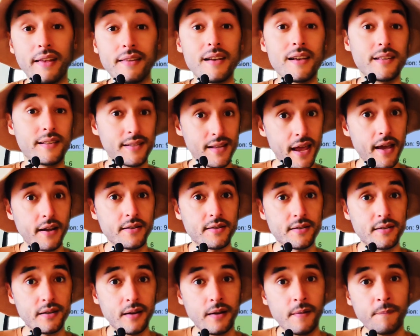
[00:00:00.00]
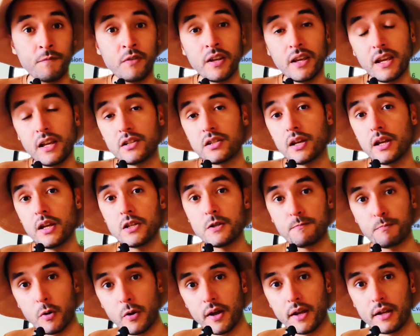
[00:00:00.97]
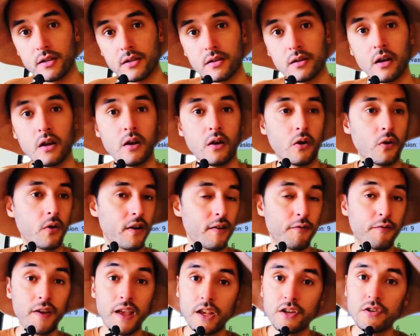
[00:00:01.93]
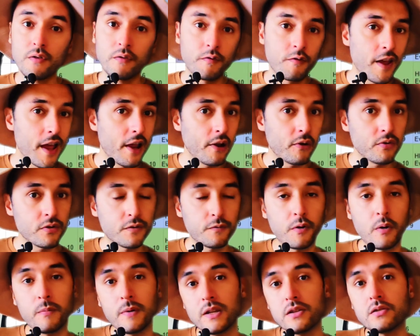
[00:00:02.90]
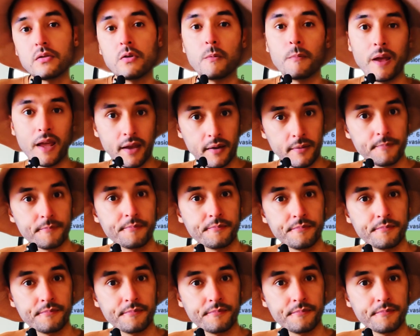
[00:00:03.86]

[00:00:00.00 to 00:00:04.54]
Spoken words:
he dissects each hit point or evasion values from each domain,